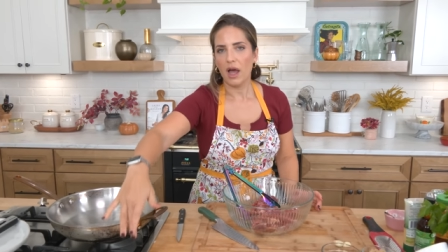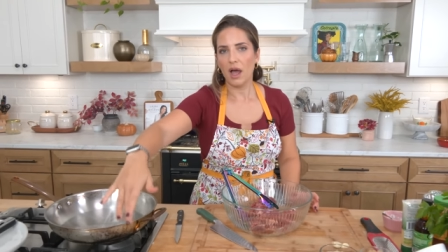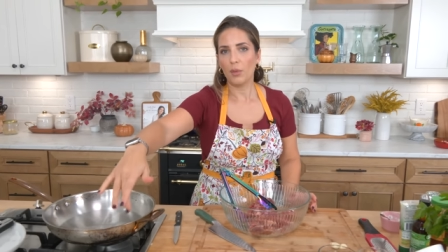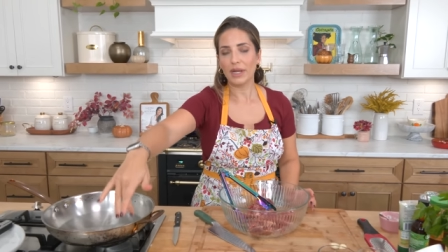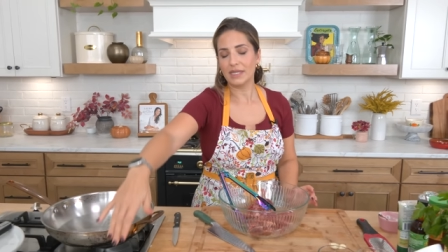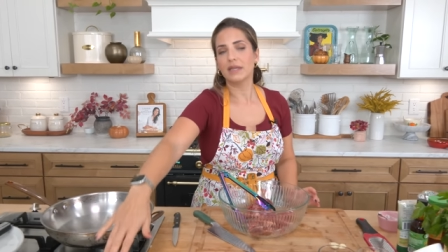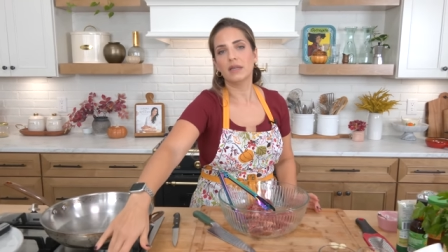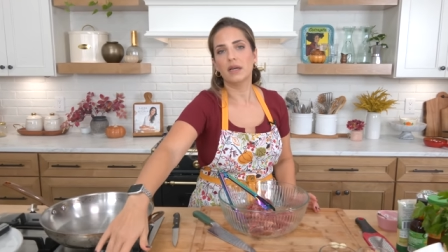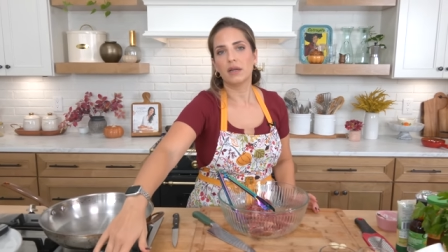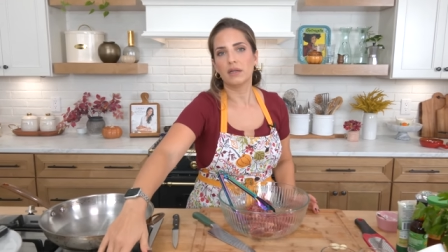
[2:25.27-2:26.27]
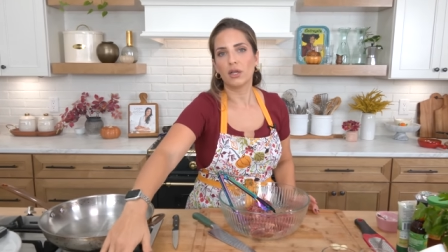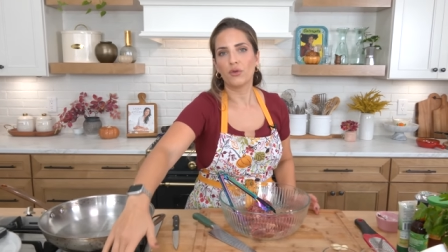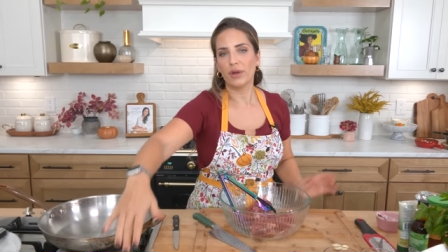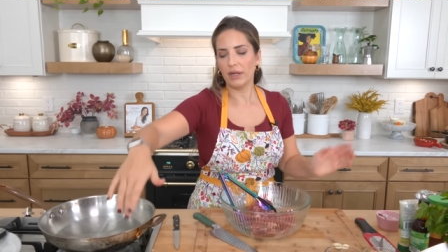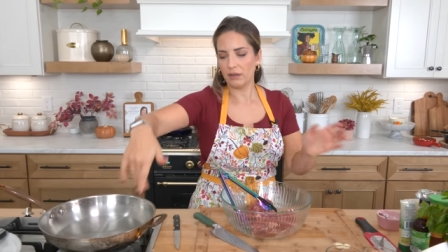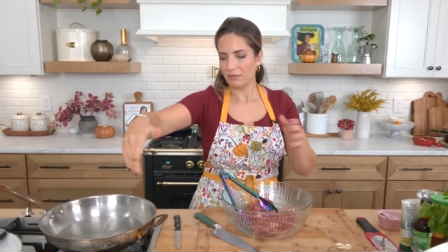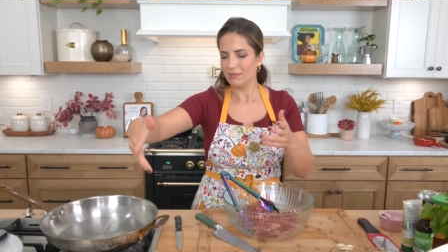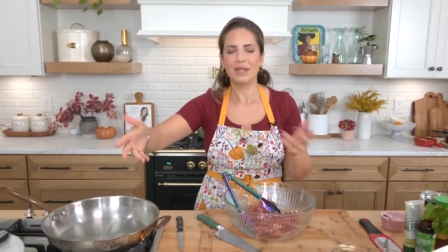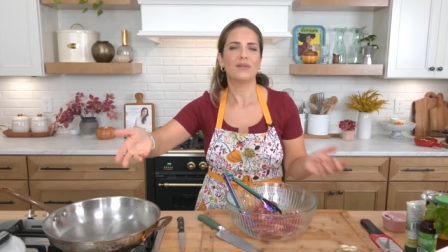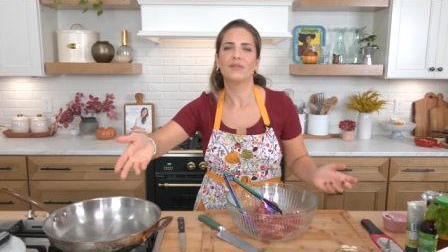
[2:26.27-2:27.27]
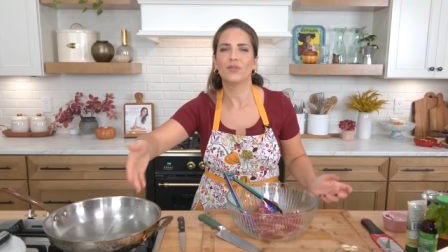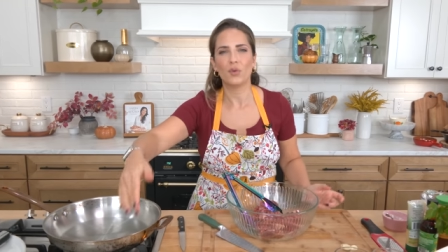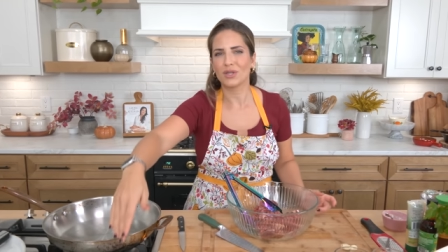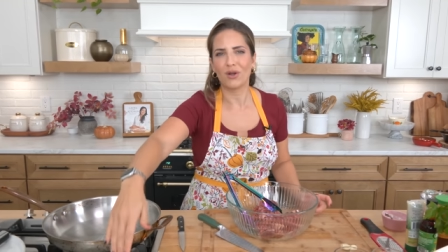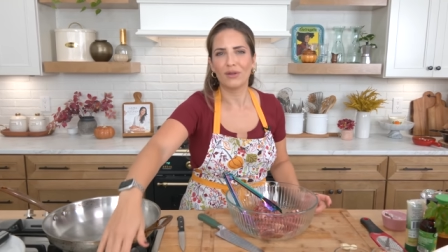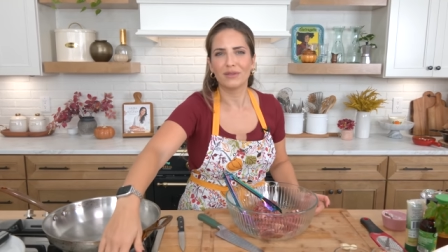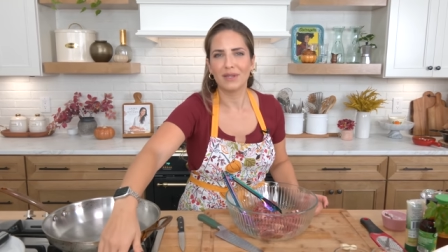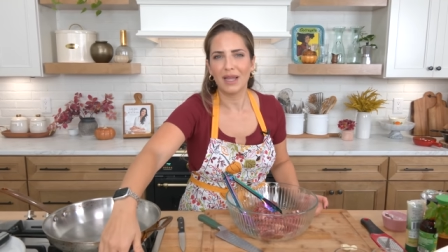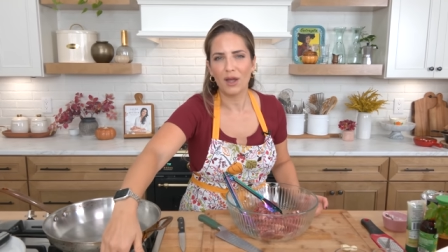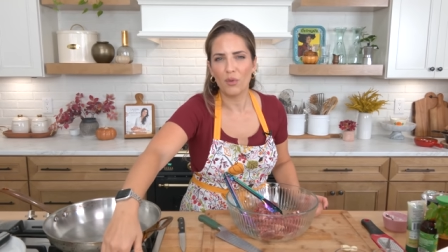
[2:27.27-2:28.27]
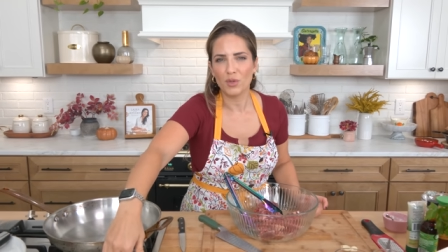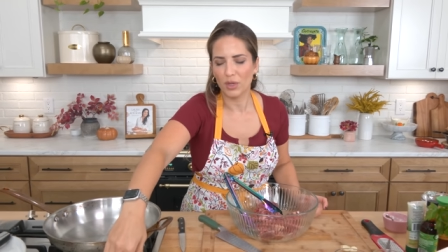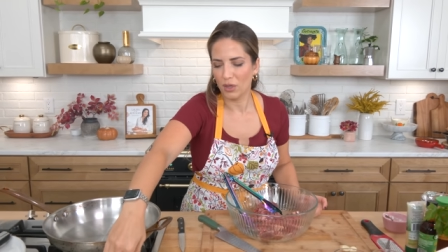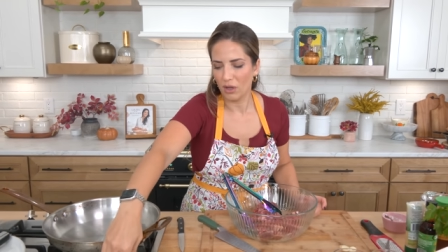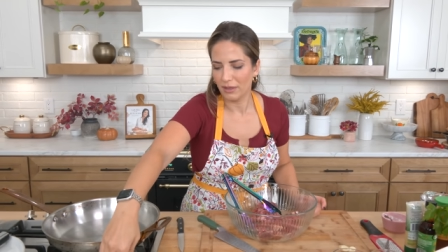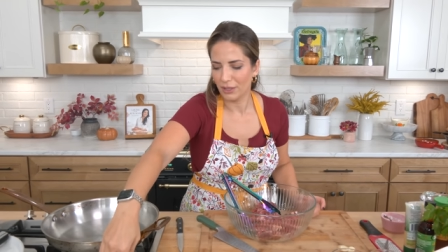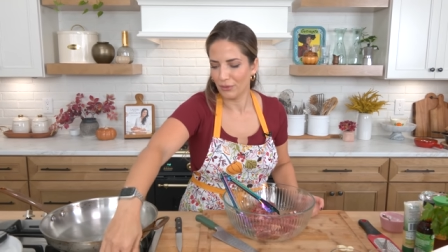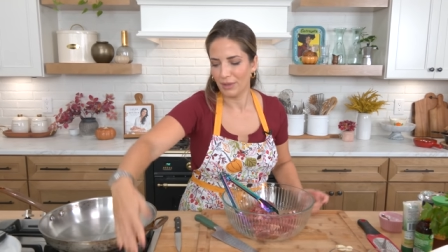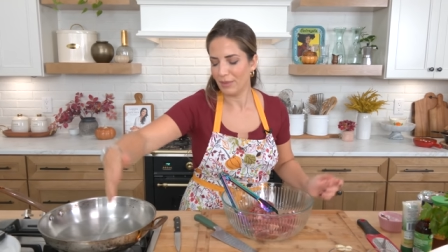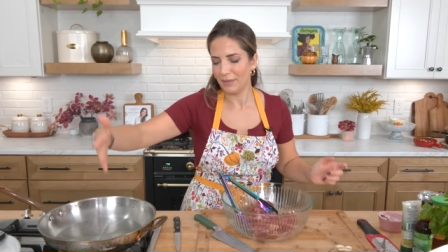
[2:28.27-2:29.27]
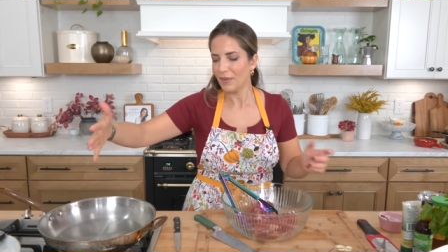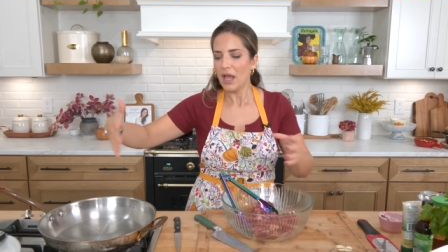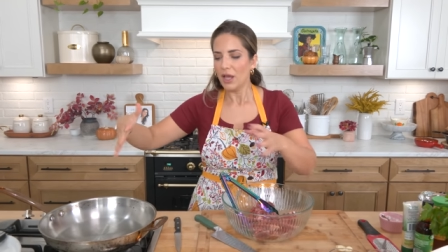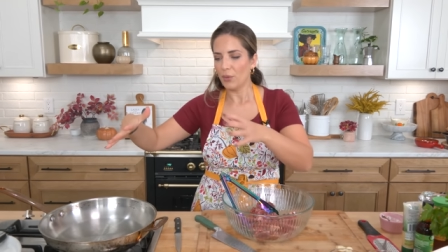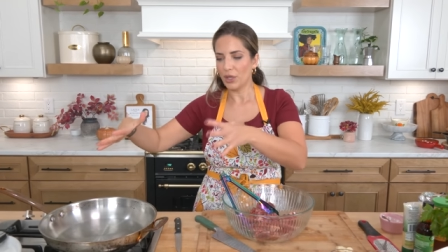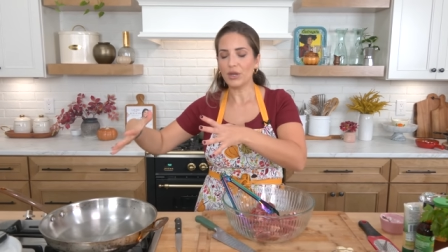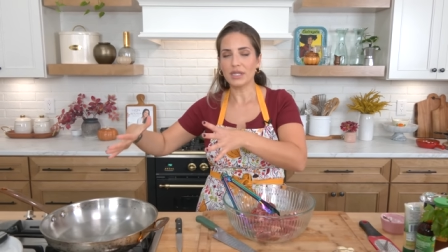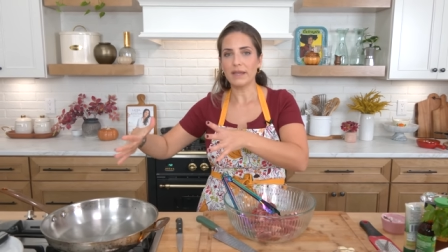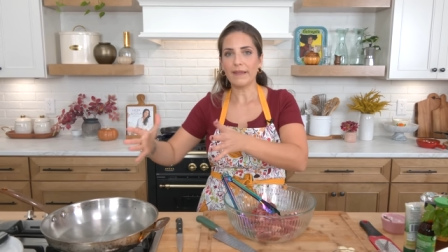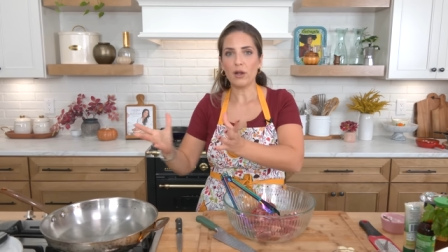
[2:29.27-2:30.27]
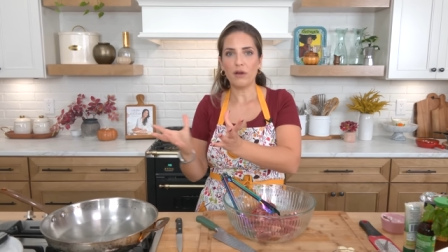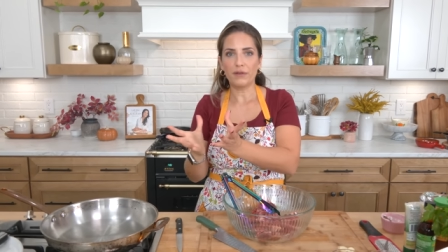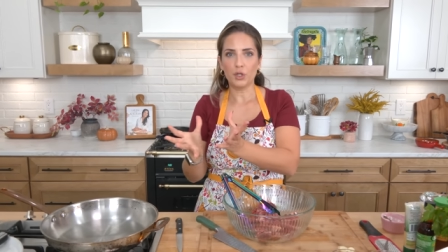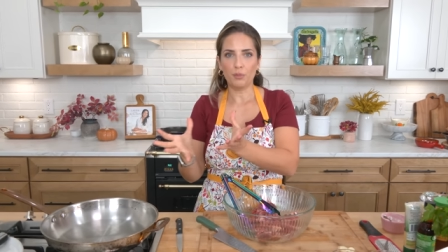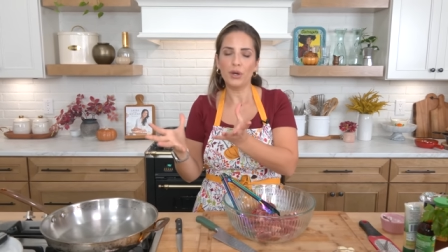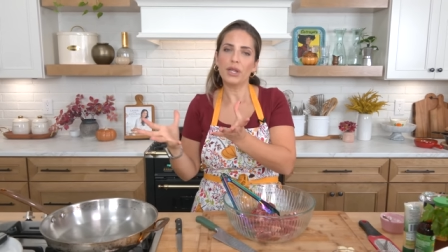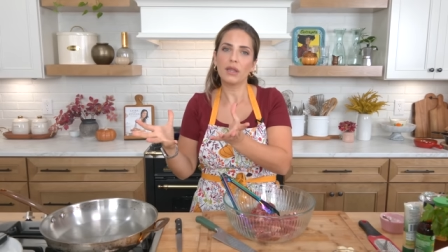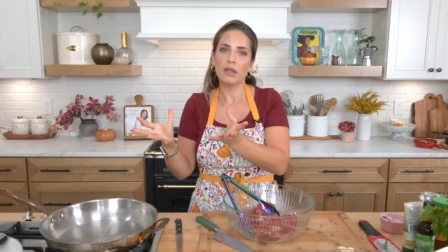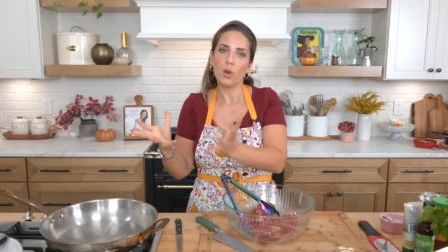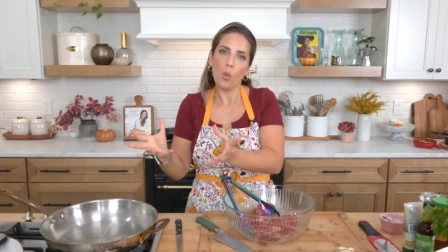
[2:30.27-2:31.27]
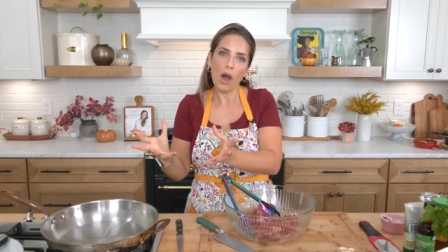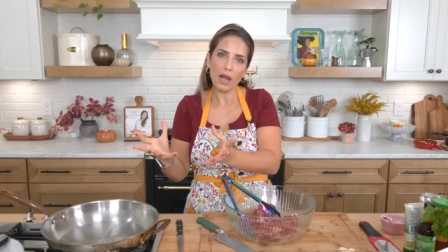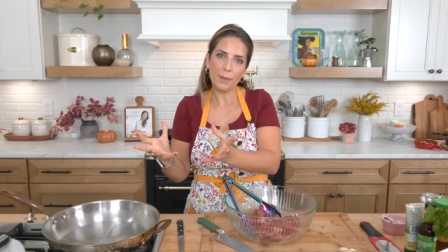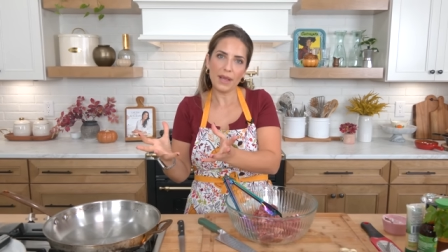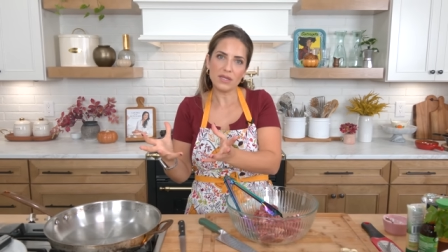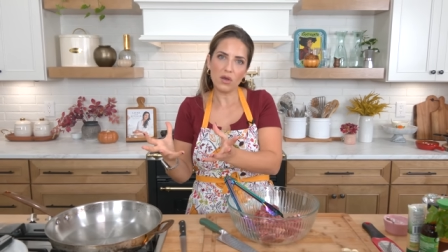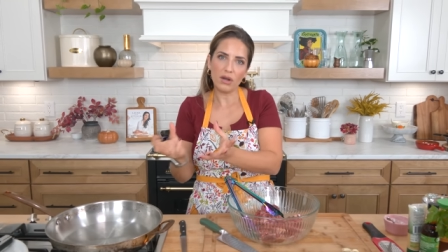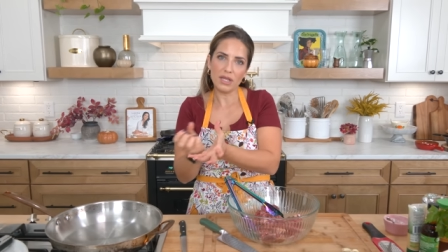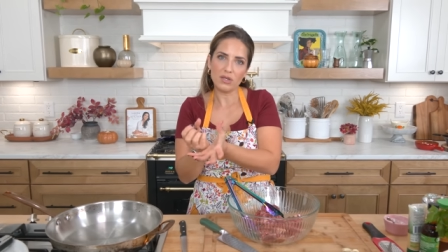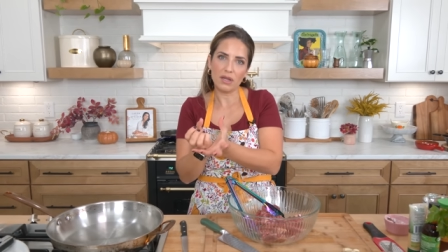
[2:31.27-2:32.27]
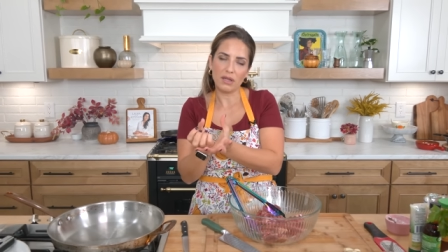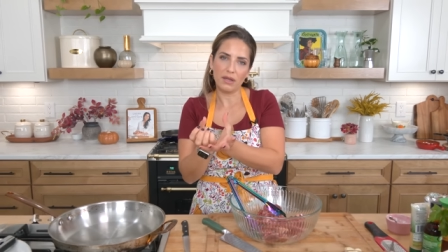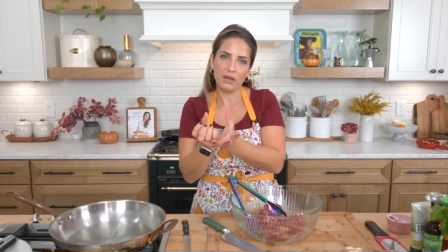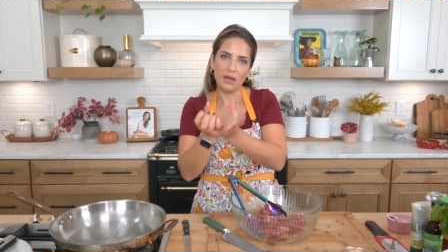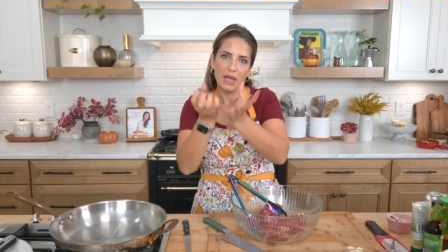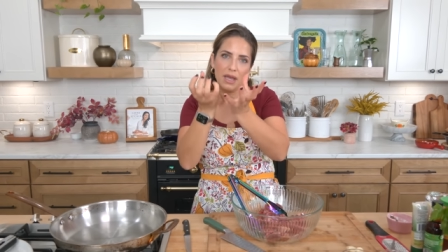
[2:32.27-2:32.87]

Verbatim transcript: Uh, we can take the, the grid, I don't even know what it's called. I always want to call it the grid, but where you could take that off and you put the wok base on it so that the